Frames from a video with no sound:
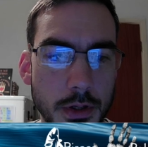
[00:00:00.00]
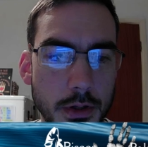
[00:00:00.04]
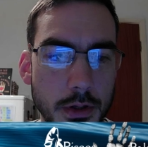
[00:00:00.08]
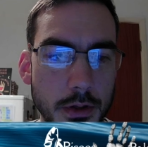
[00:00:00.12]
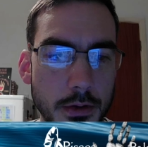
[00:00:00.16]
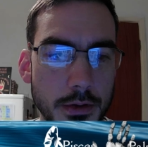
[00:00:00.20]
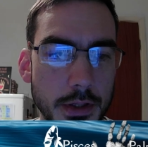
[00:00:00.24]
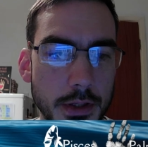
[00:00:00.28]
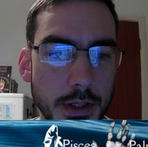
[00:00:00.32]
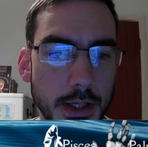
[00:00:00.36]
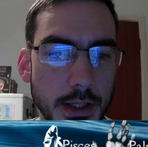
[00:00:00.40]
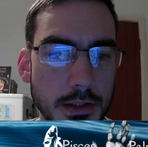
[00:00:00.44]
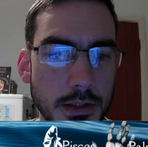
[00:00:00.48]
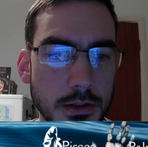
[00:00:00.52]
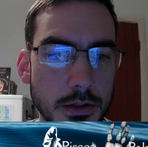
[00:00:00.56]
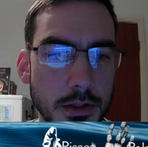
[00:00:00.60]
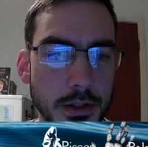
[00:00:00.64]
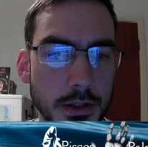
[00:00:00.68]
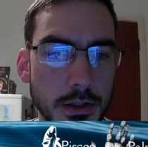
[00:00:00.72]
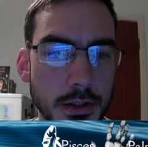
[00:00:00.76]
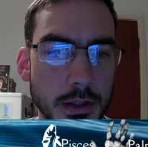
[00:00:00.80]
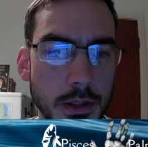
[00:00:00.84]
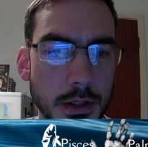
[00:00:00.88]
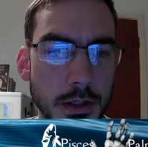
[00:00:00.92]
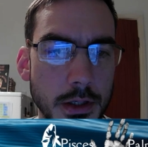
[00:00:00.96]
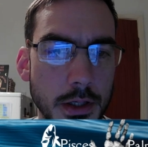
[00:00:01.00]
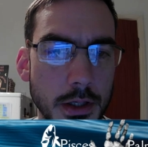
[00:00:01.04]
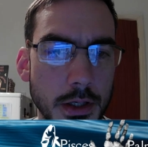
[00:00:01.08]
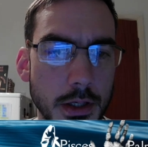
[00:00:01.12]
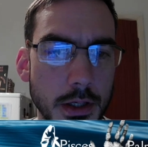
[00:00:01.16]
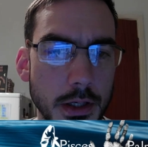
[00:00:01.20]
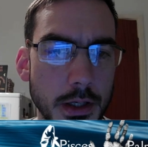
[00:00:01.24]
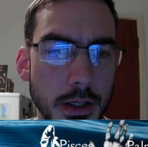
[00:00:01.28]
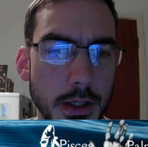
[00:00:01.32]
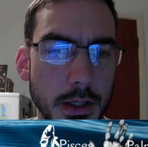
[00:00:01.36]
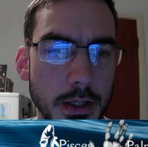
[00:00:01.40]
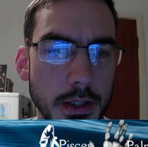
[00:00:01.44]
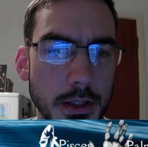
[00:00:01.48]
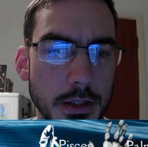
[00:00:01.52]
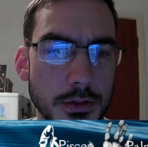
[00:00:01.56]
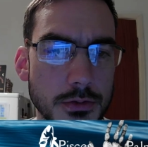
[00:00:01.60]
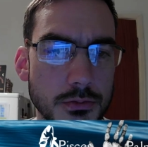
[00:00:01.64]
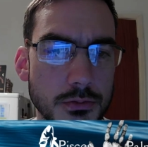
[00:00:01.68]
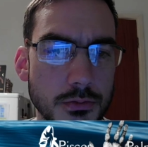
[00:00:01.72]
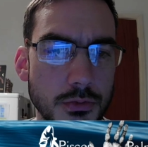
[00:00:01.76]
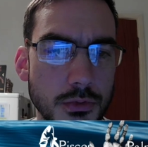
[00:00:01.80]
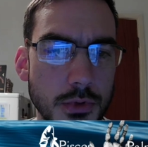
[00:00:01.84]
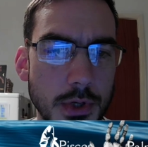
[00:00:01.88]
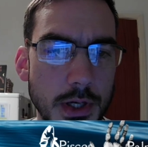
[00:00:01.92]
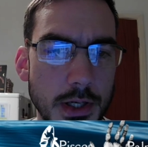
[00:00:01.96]
The headline is
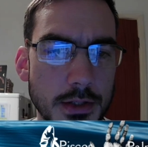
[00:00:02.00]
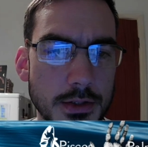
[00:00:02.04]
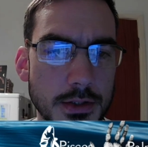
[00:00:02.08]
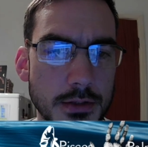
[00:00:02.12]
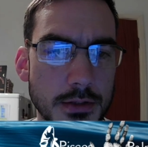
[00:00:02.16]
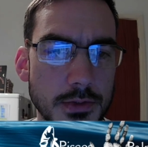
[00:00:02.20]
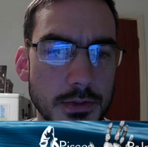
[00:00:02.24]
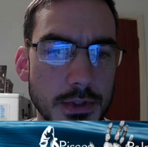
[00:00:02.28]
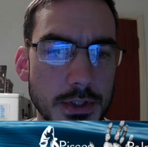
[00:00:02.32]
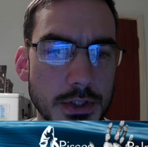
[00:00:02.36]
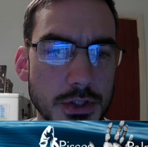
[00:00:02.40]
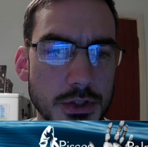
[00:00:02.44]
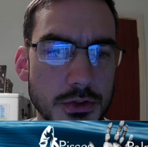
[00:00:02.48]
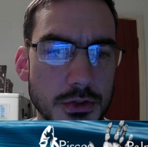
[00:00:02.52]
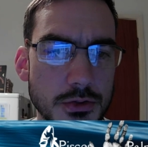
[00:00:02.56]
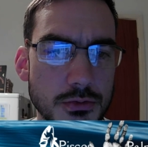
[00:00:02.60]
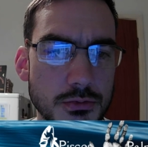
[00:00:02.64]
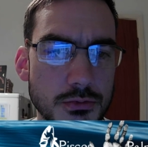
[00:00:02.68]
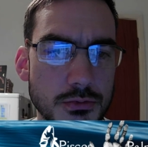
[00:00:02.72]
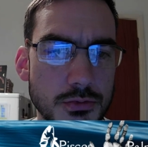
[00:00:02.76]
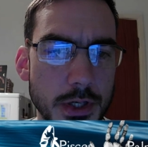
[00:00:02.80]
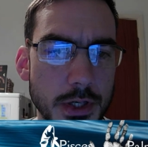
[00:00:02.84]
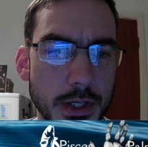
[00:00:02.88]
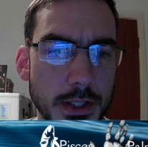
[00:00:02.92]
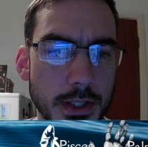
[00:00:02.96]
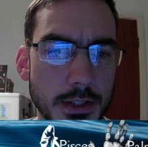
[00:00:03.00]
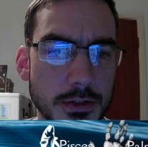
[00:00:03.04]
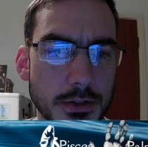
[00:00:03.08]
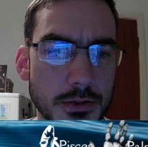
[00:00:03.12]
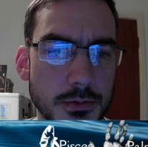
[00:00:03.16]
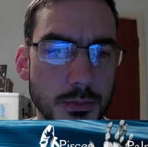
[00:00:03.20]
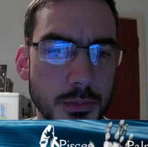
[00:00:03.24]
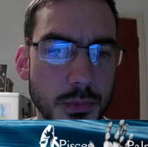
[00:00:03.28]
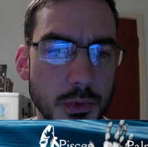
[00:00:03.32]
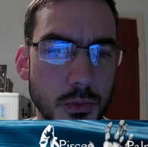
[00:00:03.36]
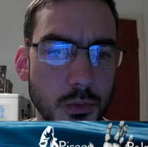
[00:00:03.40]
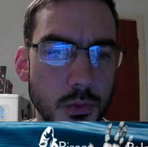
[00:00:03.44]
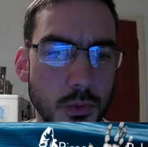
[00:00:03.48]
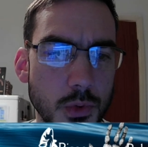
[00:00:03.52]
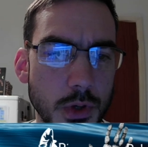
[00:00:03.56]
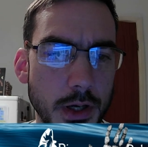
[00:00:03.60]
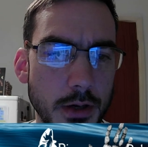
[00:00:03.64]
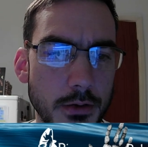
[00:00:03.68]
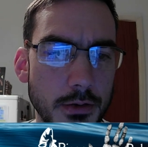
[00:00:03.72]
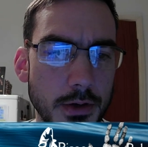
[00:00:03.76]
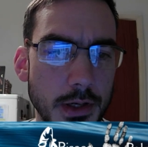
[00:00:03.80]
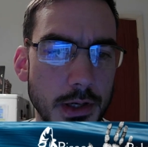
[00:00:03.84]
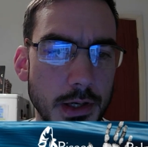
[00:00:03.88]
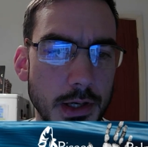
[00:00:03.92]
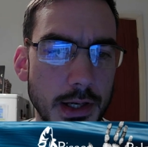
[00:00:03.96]
relatively straight, but where
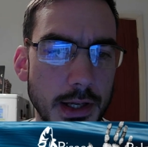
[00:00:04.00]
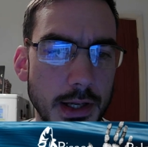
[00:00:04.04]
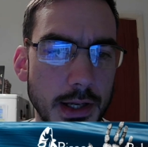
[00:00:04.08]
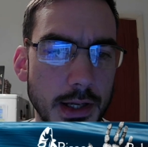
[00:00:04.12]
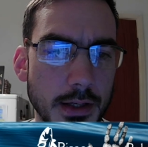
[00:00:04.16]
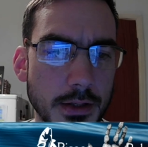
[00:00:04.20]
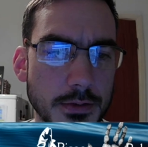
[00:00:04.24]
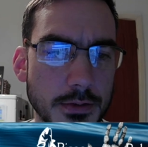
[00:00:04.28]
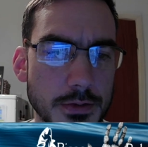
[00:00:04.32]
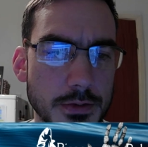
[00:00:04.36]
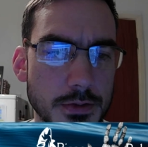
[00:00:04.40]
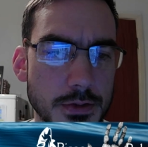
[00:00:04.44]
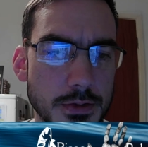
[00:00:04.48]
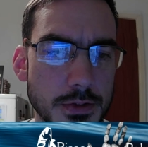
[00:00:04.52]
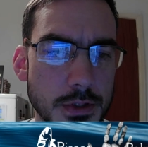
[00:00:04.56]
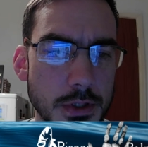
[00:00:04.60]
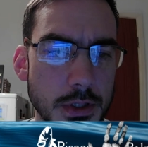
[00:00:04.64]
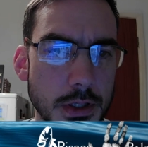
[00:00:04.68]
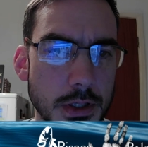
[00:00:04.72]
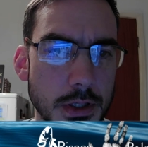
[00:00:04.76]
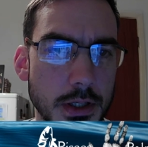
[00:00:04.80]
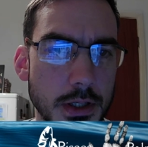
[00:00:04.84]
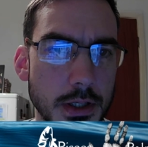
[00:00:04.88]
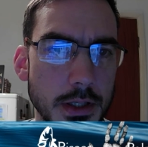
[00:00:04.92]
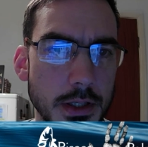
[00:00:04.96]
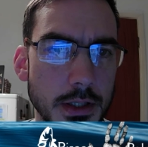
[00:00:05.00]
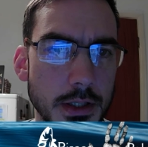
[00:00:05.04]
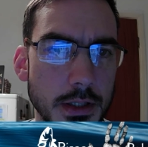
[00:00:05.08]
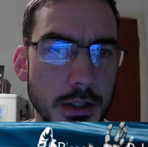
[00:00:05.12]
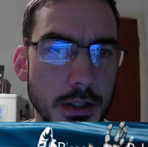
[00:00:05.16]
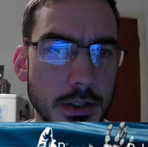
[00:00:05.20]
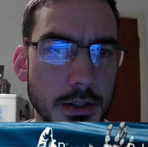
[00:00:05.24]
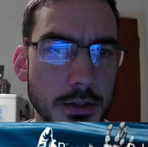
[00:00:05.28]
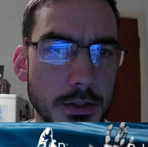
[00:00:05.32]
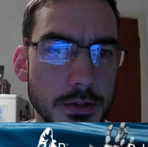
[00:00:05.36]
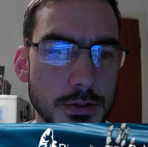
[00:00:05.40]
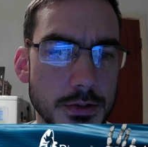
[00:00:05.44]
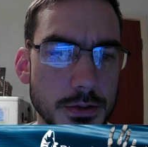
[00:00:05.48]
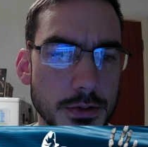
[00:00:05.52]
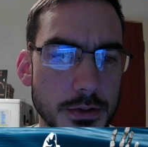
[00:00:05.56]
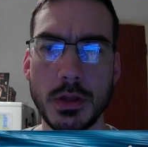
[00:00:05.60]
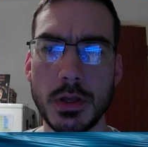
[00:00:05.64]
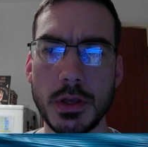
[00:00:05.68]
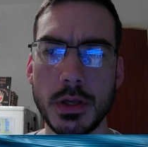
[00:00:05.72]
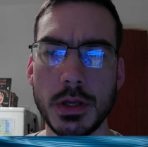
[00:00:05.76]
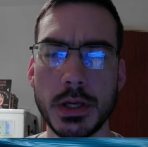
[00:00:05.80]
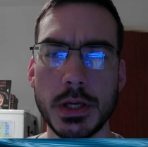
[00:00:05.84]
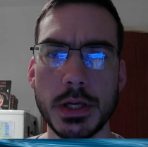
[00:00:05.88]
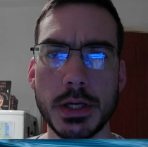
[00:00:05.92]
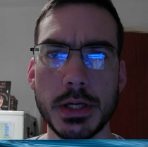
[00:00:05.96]
it lands is
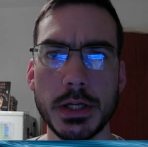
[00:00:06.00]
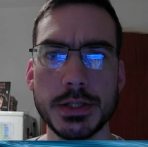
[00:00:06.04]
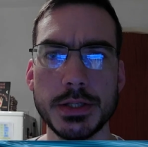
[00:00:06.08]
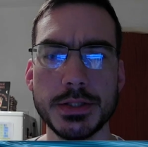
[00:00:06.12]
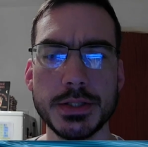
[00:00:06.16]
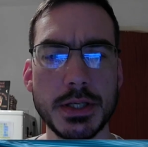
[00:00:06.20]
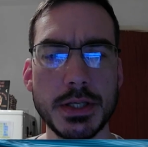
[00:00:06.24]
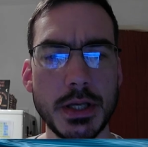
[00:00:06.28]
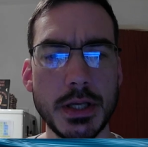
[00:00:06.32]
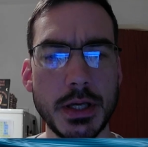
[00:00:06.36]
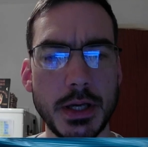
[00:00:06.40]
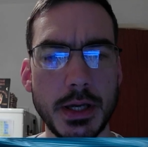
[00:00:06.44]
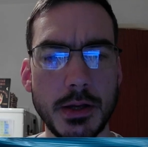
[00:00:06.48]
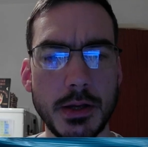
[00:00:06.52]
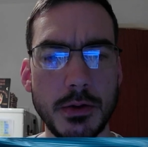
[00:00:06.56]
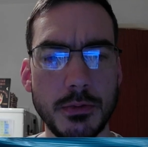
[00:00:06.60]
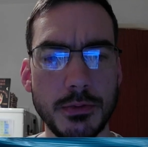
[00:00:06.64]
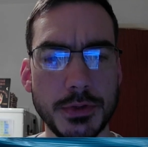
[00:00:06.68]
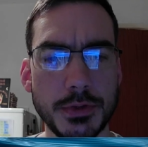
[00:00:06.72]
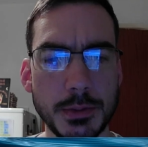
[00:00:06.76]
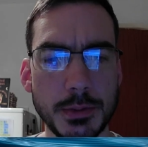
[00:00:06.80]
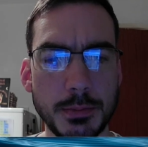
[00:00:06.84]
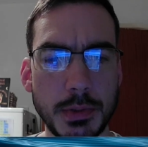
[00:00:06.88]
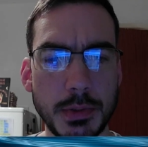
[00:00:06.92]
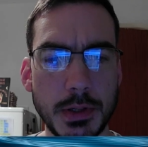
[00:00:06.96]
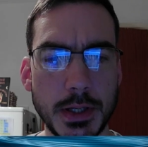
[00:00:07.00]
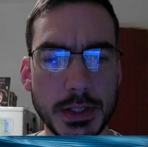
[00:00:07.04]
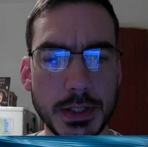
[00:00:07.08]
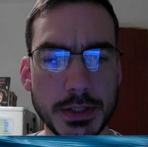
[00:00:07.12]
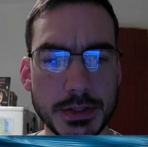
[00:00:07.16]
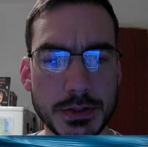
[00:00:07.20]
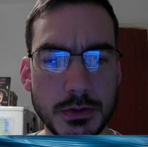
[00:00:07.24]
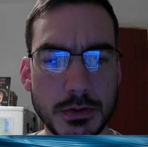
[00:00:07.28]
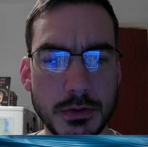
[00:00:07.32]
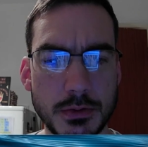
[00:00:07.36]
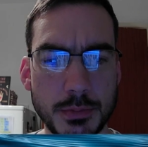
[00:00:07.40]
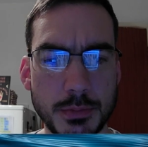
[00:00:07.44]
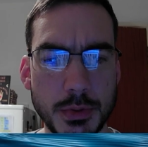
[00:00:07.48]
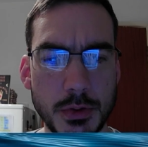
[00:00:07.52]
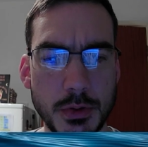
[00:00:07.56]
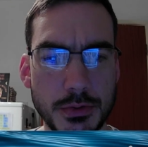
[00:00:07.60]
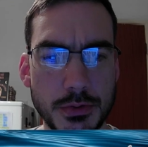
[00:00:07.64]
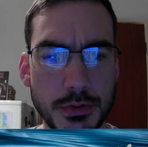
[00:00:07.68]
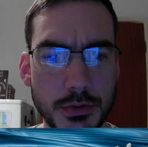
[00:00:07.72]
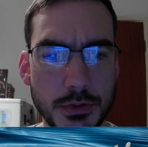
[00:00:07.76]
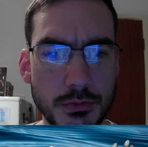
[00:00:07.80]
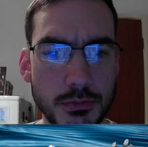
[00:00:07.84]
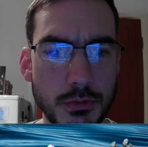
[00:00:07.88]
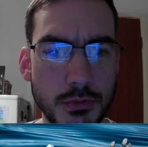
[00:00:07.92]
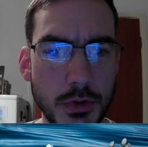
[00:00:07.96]
in a healthy place on both
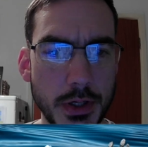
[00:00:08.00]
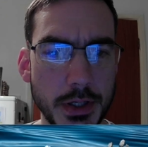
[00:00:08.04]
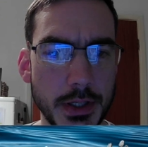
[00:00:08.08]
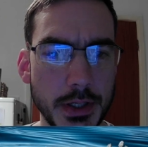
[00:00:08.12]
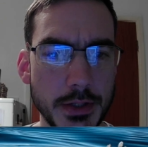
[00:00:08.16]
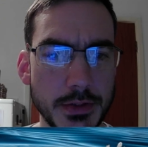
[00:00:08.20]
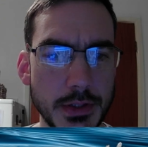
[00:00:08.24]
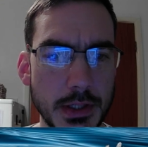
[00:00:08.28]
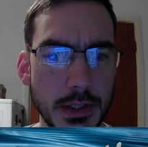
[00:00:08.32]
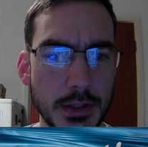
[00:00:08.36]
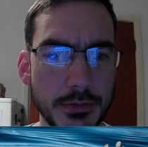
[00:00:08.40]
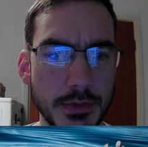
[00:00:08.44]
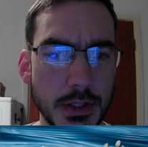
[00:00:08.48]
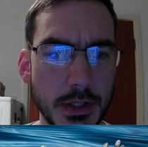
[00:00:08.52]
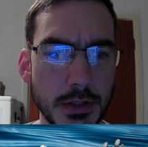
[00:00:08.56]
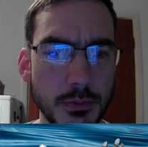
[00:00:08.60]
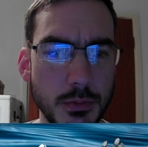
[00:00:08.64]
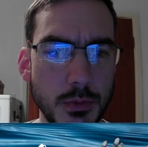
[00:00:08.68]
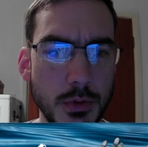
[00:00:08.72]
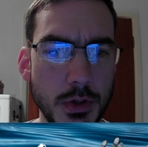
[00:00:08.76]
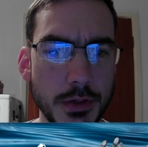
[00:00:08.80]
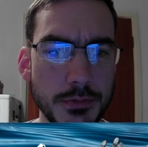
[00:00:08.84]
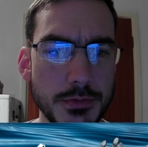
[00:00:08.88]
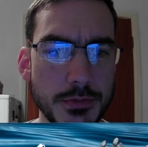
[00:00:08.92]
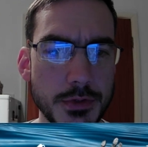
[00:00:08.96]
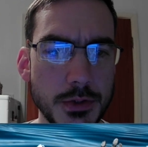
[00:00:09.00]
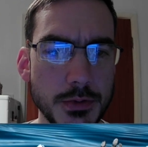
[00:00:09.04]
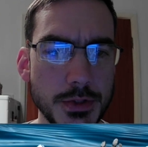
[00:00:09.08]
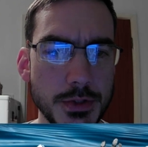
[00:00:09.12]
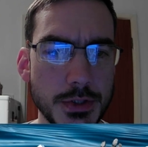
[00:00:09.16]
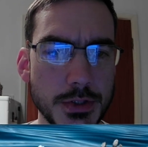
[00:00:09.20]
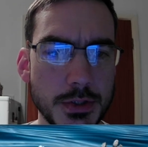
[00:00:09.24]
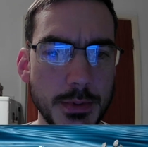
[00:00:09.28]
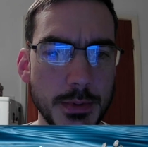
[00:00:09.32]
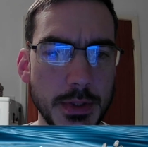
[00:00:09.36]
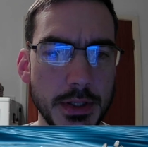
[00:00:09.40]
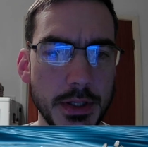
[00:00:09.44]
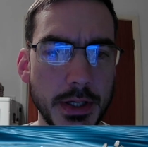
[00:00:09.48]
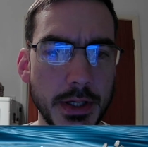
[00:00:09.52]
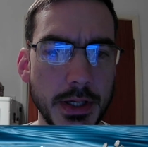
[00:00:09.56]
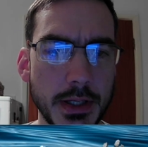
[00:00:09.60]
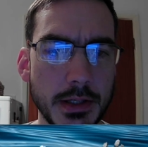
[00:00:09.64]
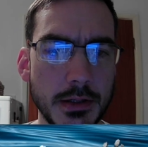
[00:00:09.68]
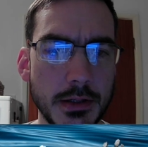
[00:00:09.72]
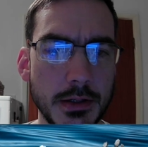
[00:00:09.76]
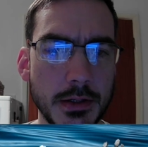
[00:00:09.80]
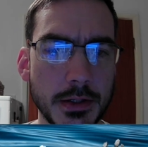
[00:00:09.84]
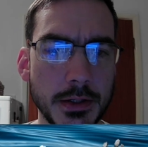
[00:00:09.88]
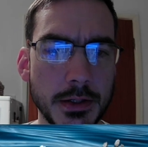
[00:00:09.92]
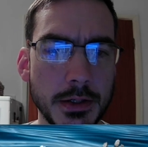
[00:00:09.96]
the right and the left hands. What I've noticed about the
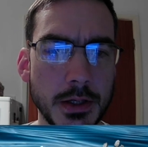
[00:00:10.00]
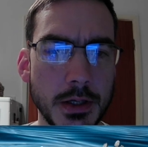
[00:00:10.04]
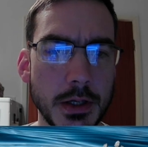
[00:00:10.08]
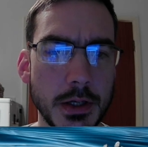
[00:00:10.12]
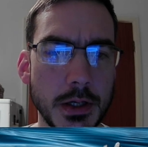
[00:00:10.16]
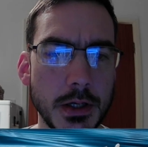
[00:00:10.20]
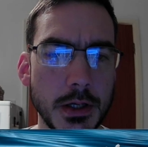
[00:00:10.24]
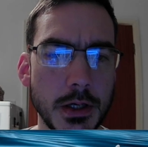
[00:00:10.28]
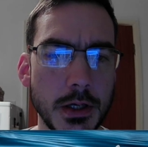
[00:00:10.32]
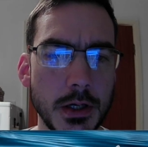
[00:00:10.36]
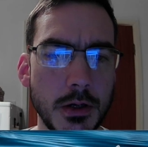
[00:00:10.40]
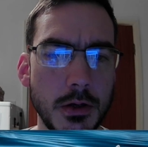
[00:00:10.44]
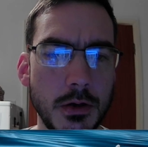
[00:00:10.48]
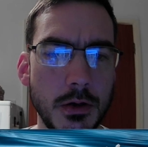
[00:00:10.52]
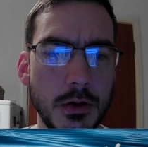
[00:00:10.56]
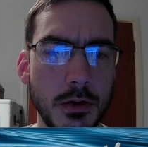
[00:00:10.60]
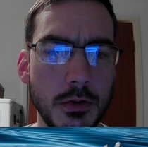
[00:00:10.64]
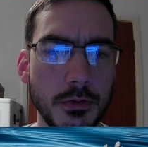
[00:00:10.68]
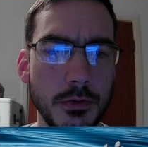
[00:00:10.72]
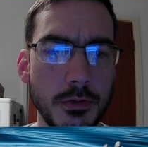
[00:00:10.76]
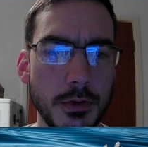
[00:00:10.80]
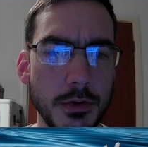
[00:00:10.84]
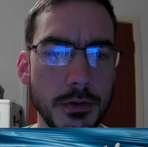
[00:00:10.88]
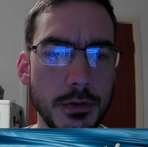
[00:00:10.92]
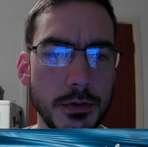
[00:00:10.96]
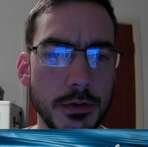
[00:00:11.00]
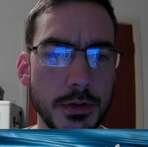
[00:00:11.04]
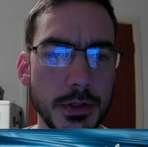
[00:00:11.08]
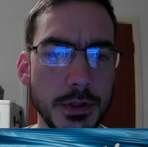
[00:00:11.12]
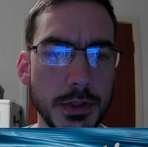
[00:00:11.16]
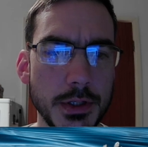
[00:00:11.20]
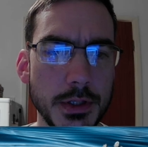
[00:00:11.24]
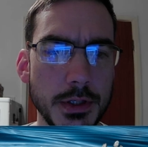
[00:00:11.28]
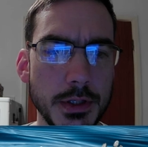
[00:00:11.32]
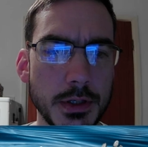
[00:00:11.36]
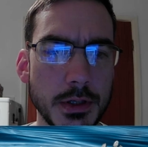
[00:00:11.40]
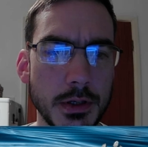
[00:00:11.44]
headline on the